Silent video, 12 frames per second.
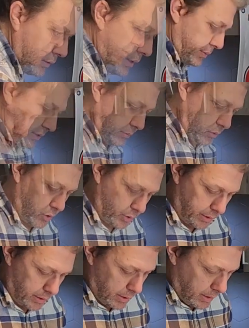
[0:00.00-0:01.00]
there's some
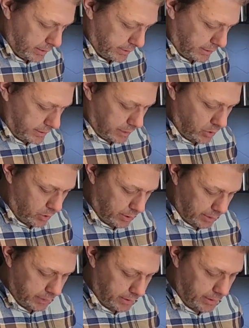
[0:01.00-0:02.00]
cookie. So there's
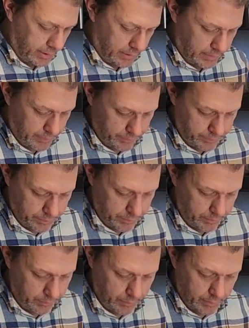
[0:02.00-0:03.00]
cookies in here
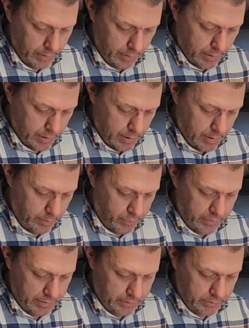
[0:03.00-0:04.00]
and
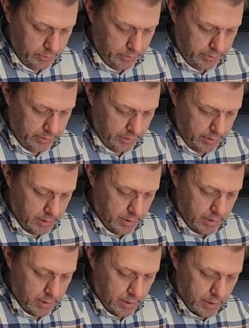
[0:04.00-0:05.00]
pretzels,
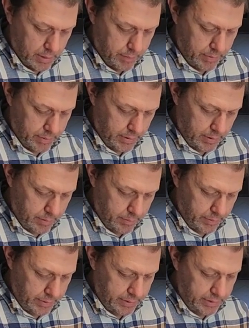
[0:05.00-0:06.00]

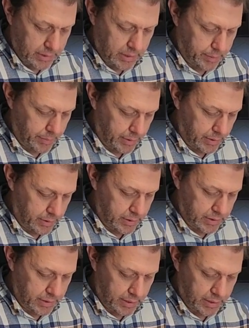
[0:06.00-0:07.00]
but these are going to be
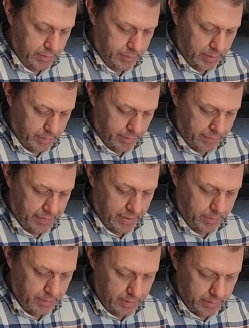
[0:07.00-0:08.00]
just eaten by my
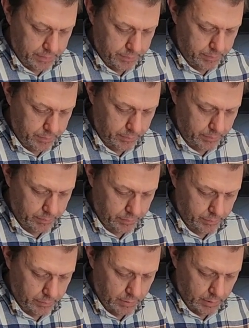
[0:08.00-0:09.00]
family.
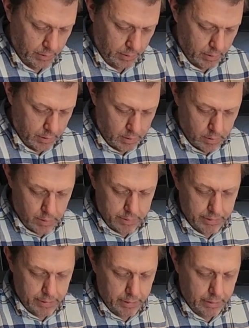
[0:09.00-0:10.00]

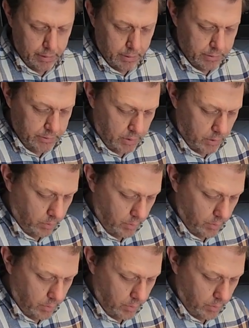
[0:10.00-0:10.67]
Okay, so